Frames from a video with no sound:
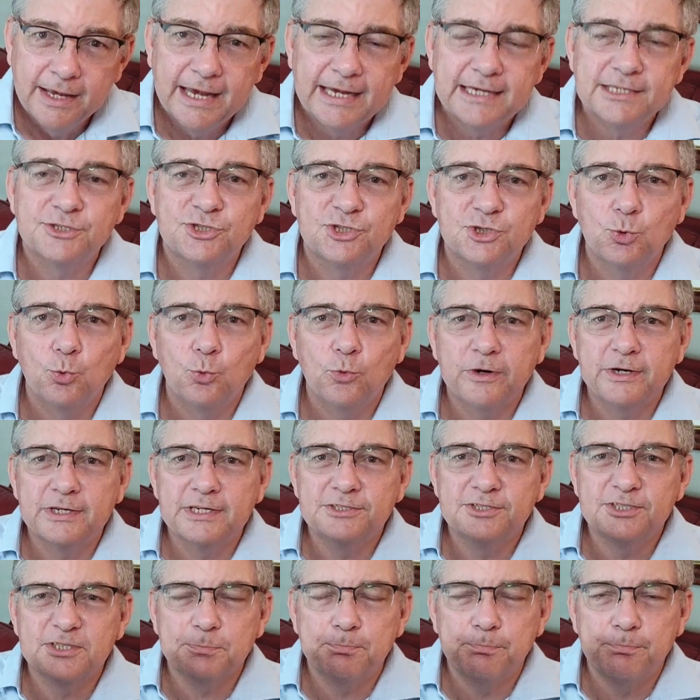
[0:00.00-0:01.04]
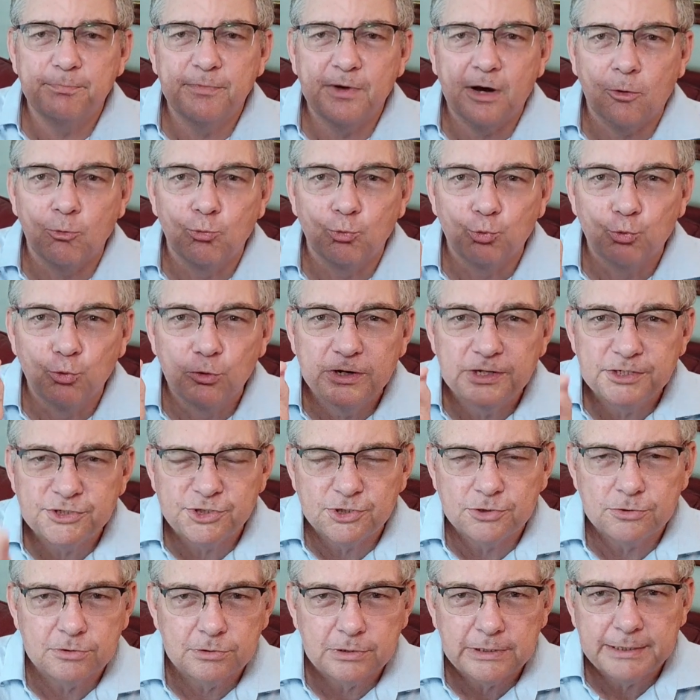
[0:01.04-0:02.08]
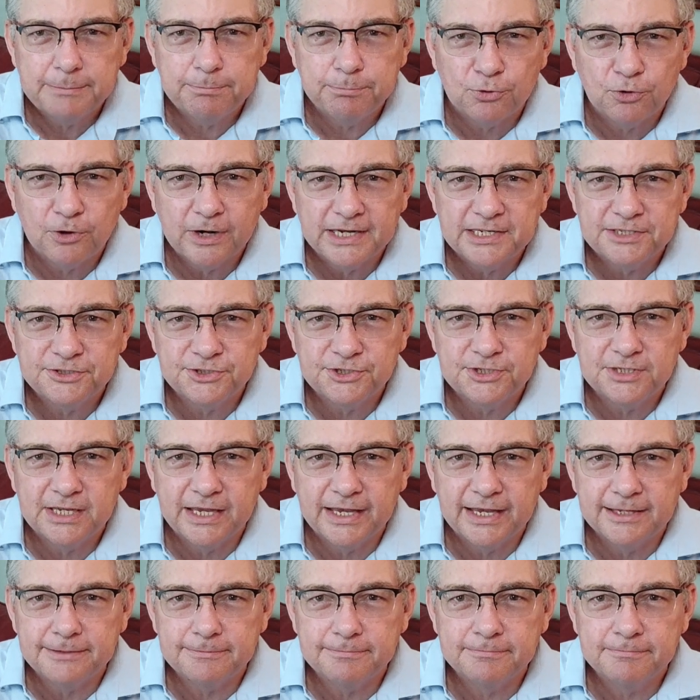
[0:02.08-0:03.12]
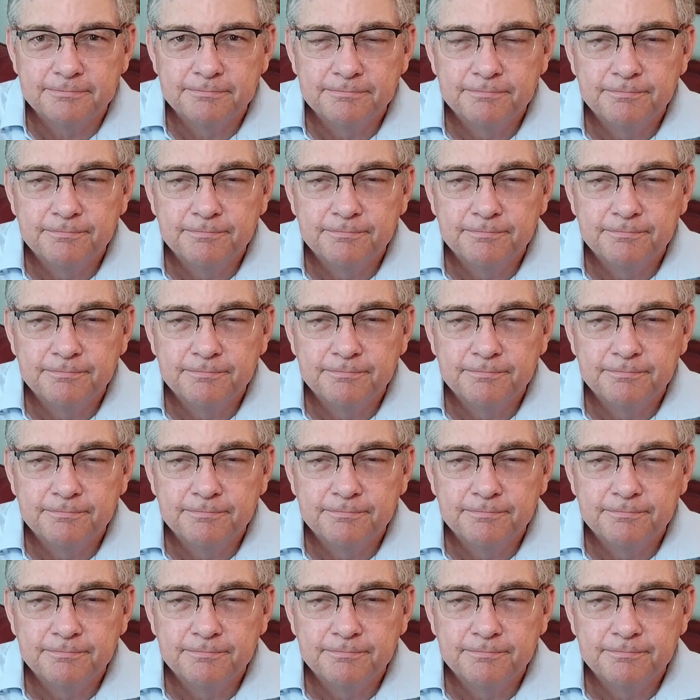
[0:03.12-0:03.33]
as to what it's originally priced at.